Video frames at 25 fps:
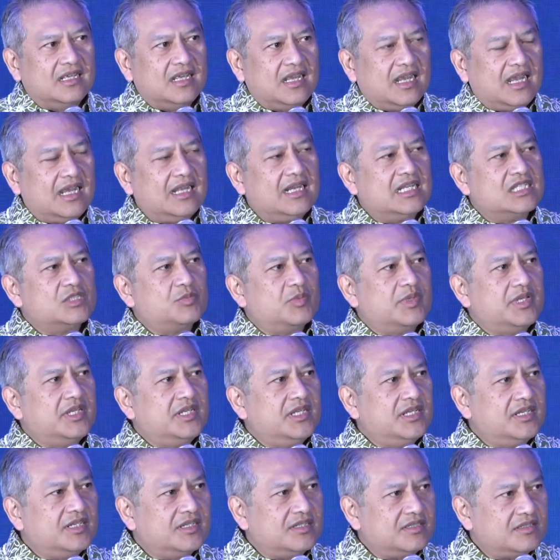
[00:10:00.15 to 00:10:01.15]
And as we
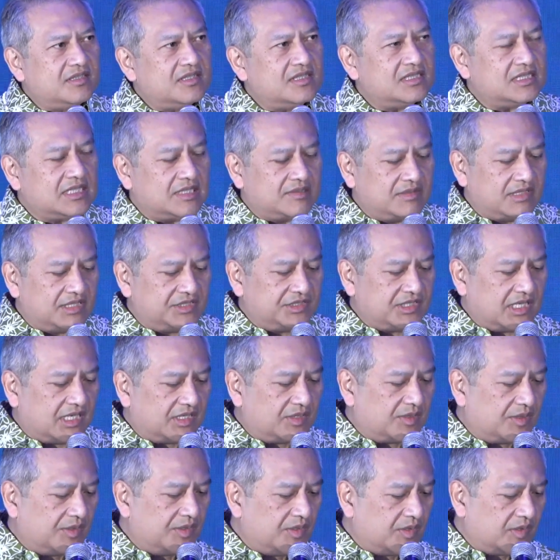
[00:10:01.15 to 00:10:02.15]
hear Saudara
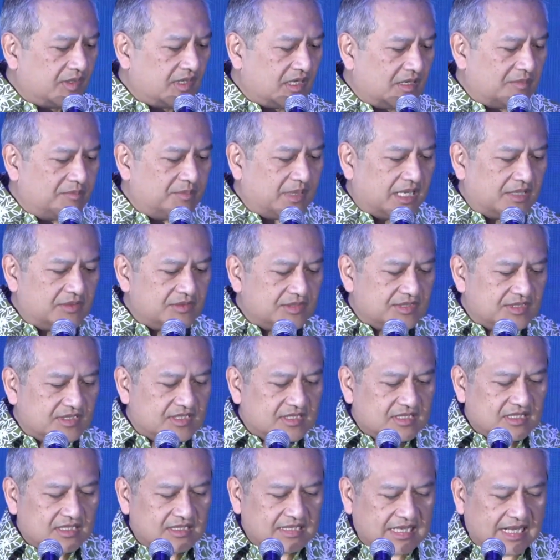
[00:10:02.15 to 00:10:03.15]
Syakoyo about
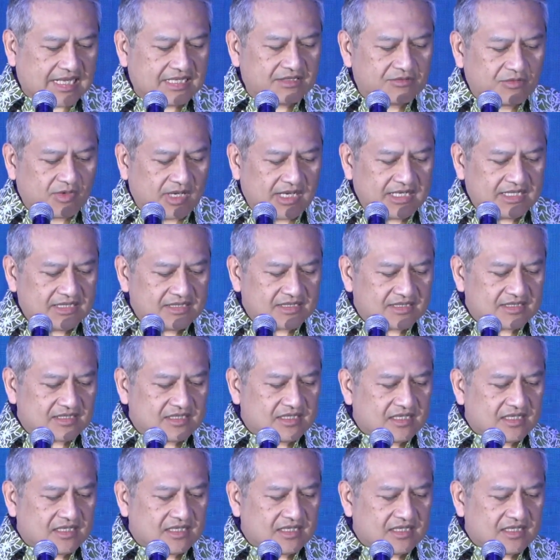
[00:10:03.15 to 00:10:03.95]
land rights,